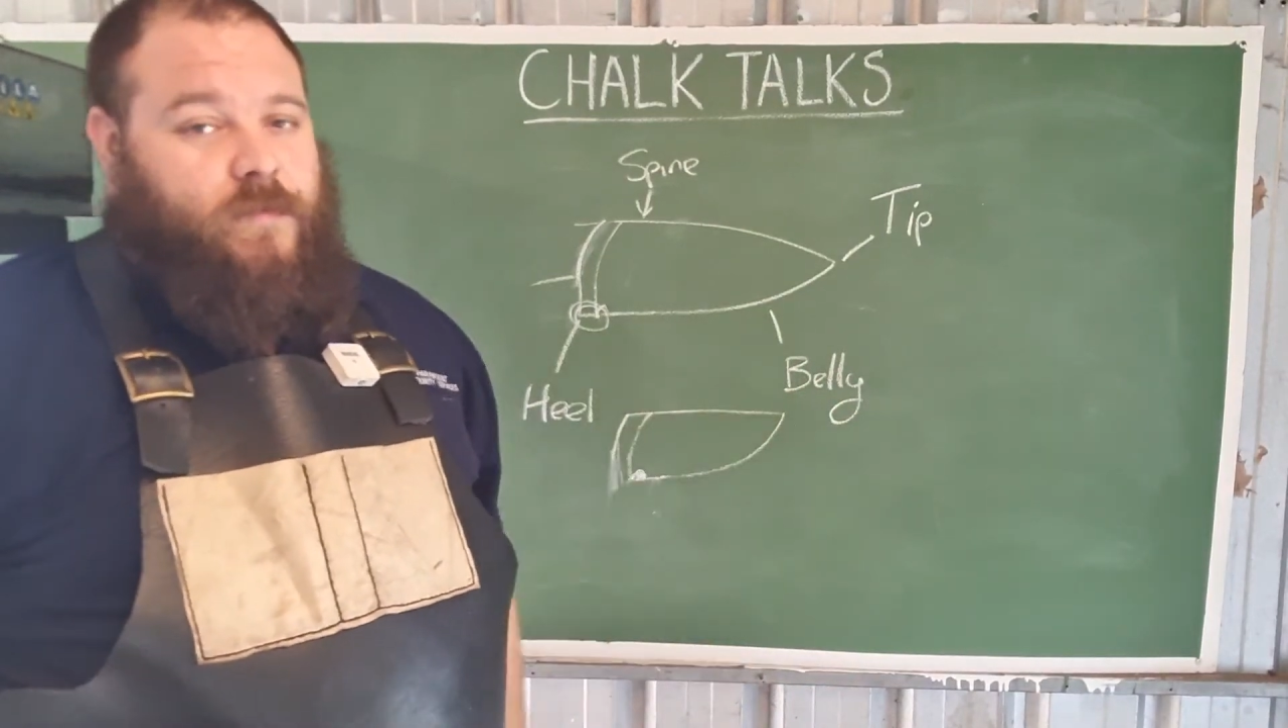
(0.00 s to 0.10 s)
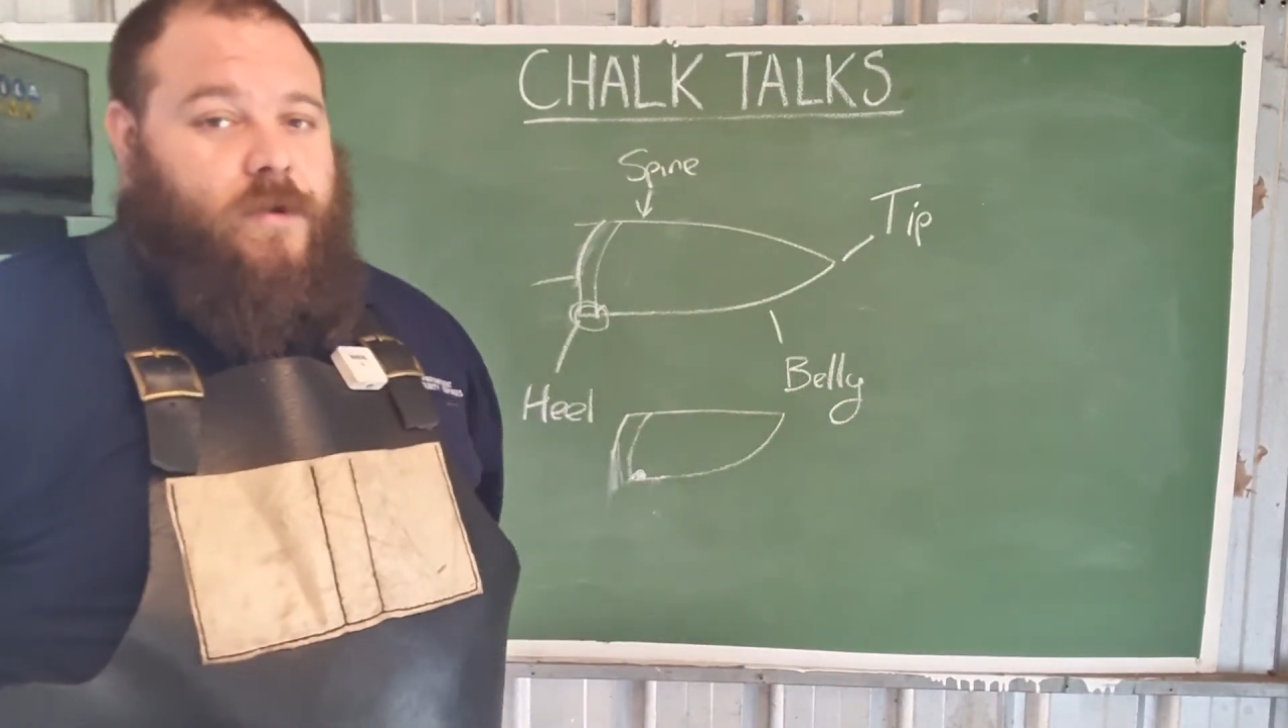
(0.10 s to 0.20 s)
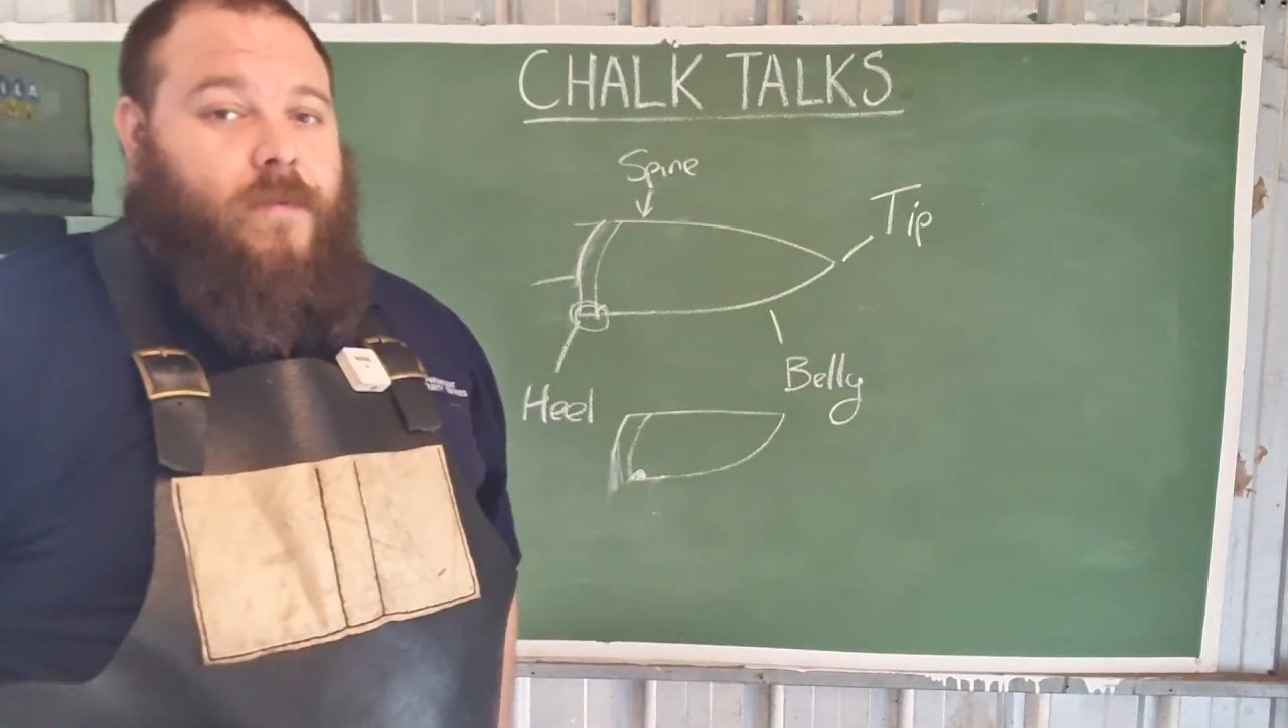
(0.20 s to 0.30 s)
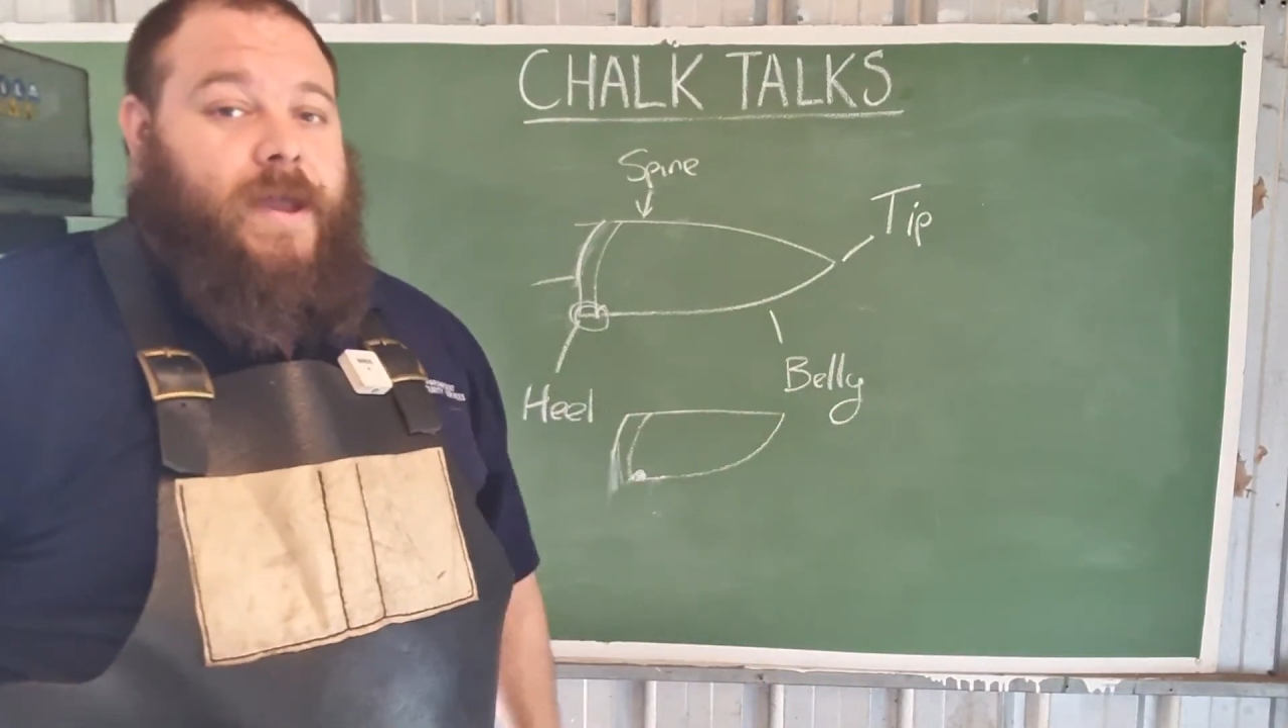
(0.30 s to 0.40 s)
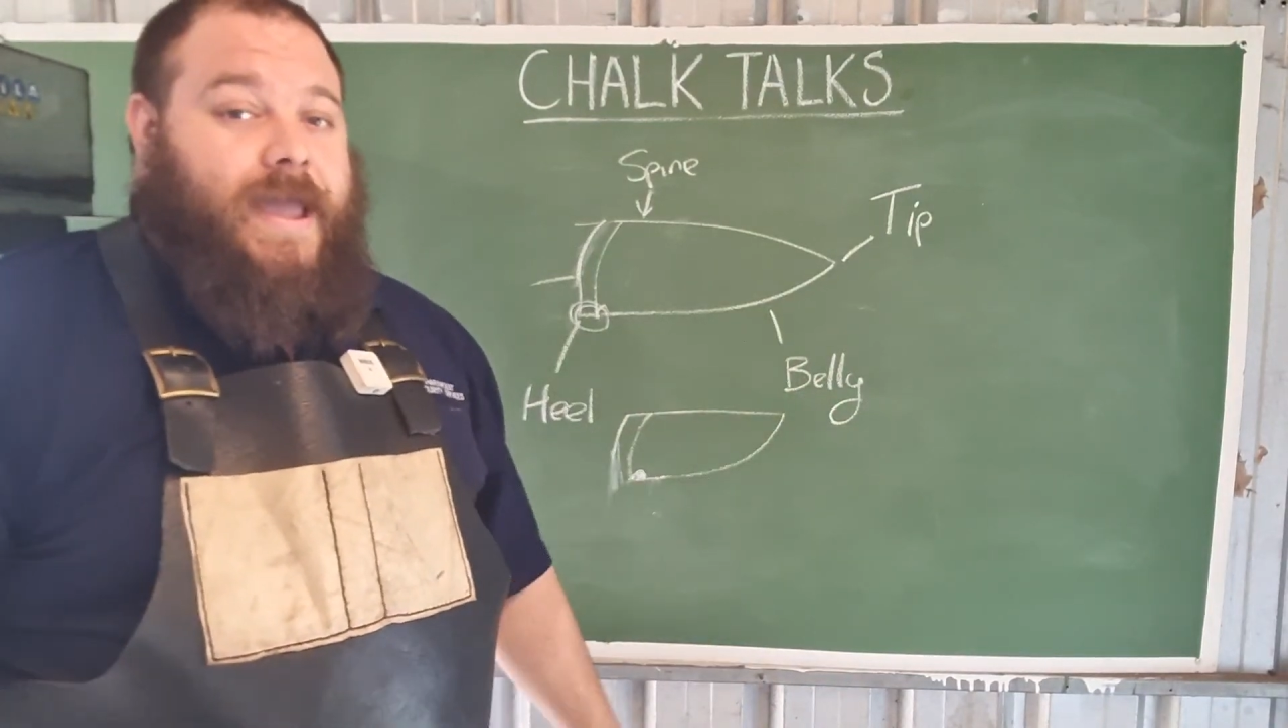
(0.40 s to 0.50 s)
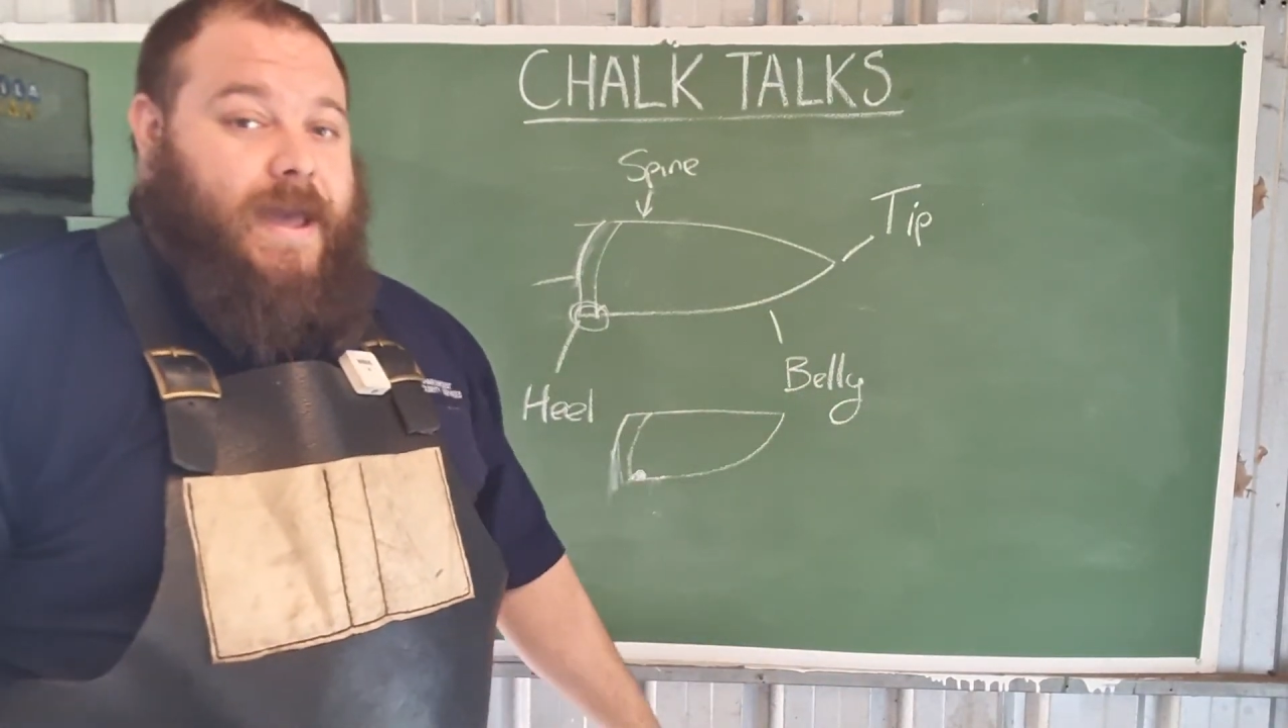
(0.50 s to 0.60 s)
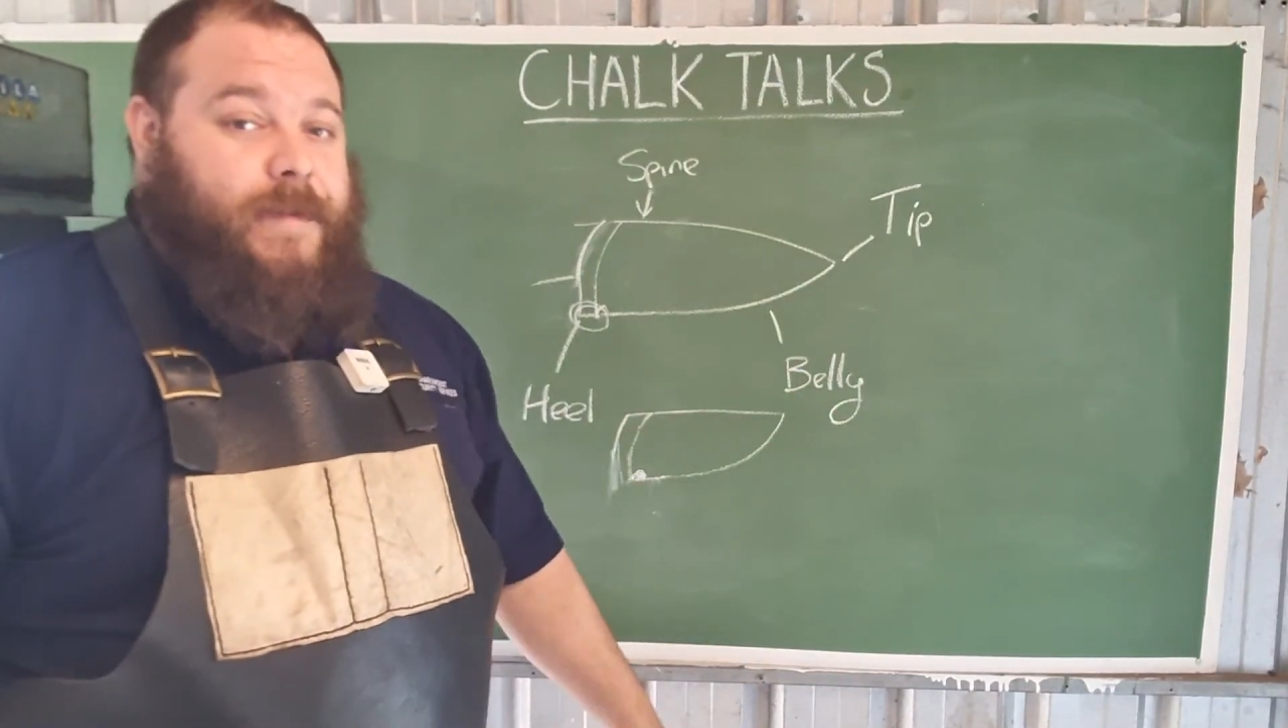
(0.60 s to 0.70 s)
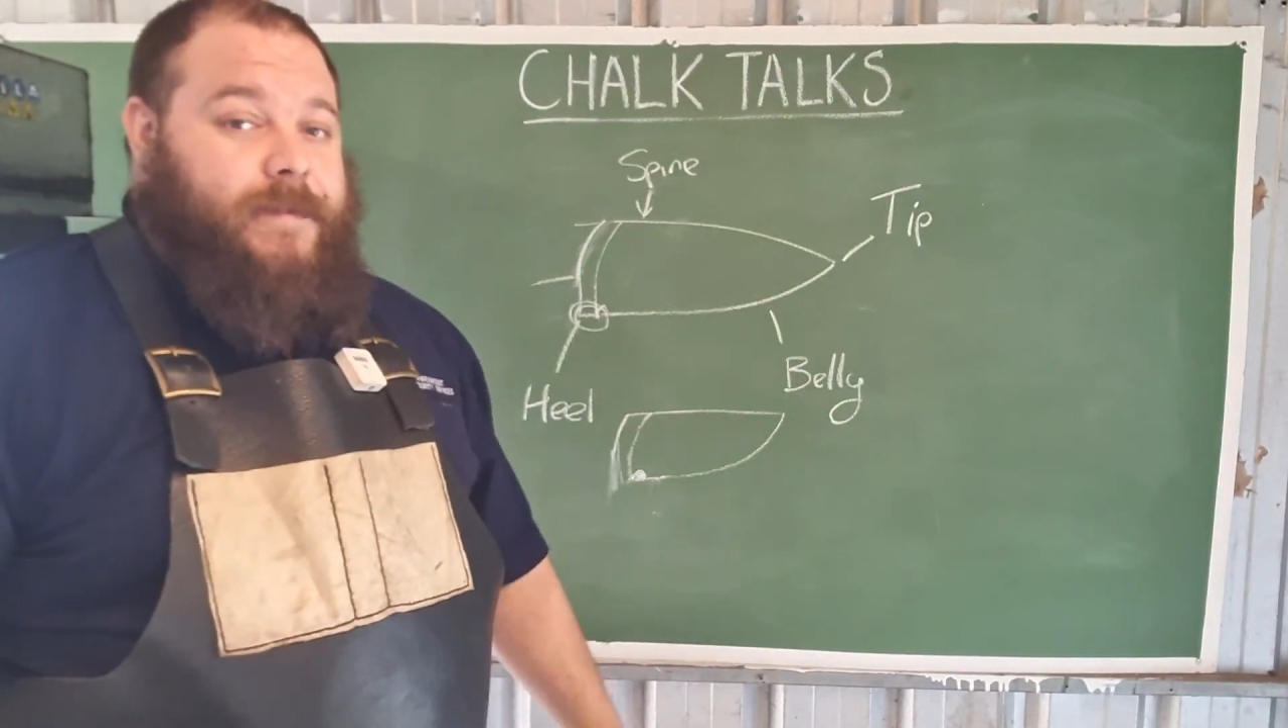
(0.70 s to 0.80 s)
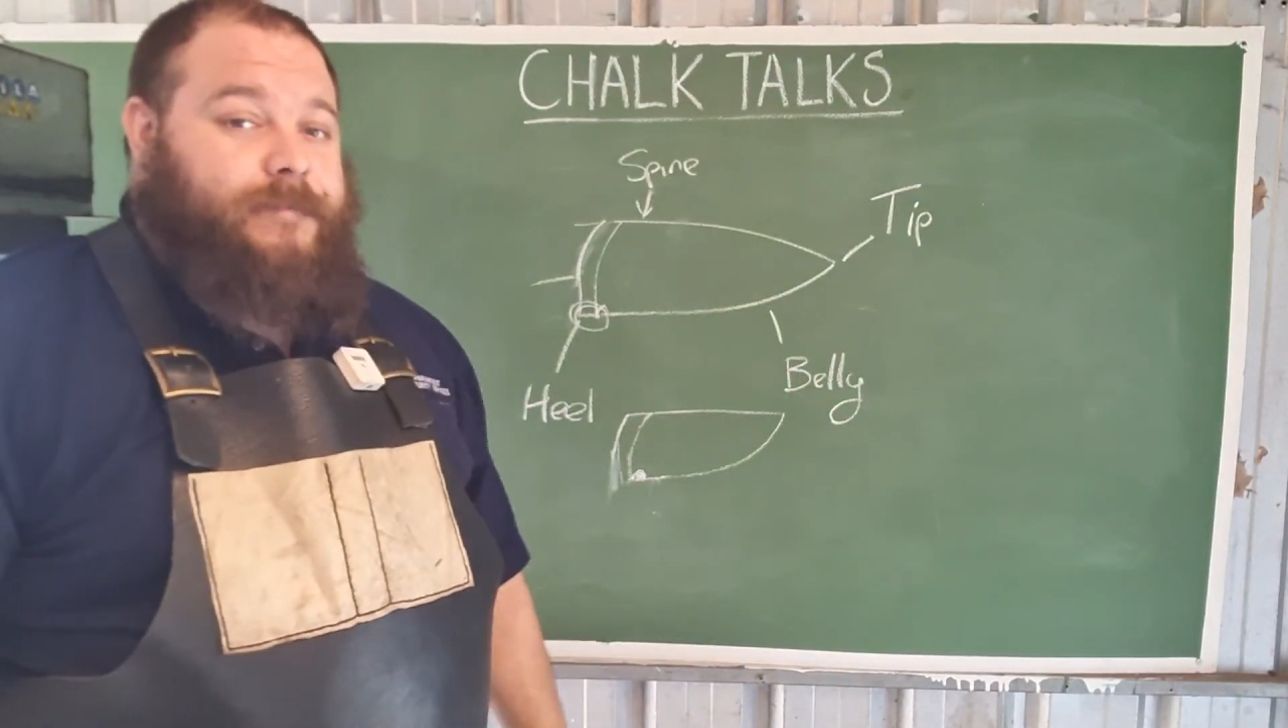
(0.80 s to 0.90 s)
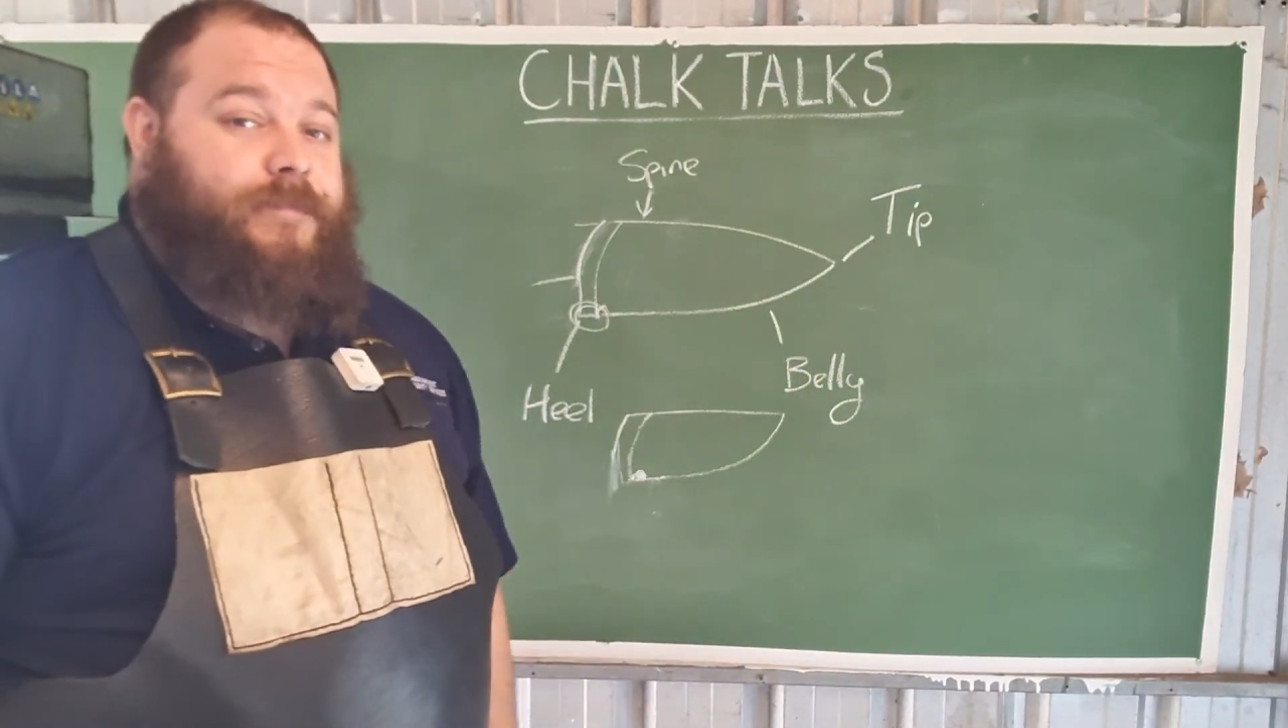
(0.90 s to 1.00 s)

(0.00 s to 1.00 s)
walk away happy.